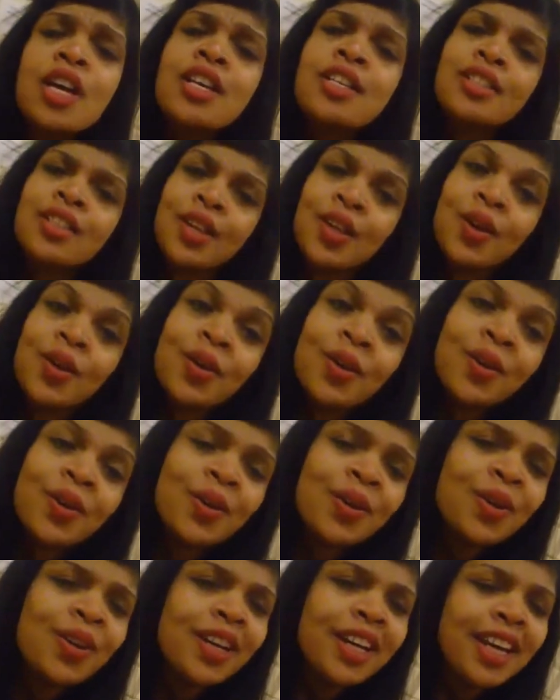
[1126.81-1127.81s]

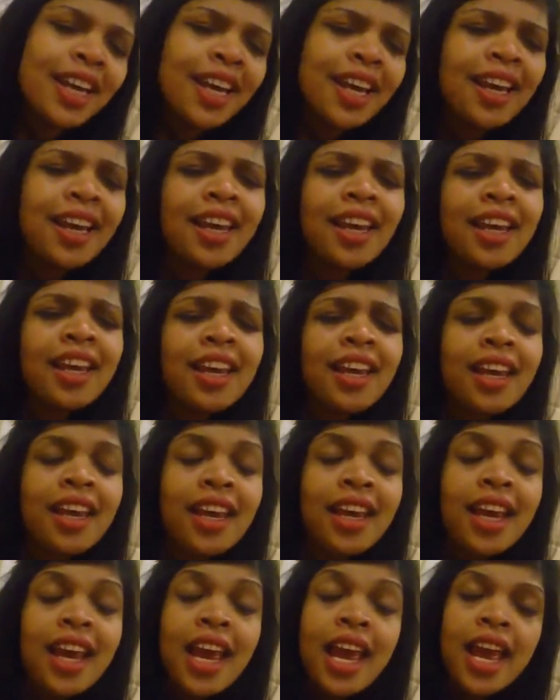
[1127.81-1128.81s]

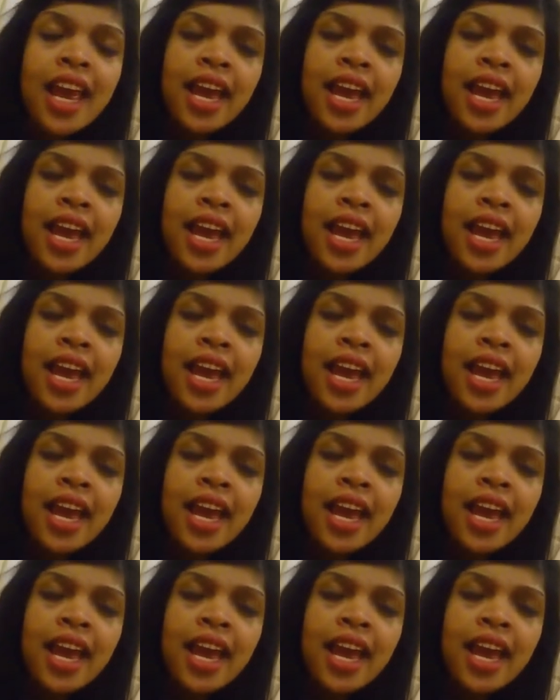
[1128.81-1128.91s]
slowly,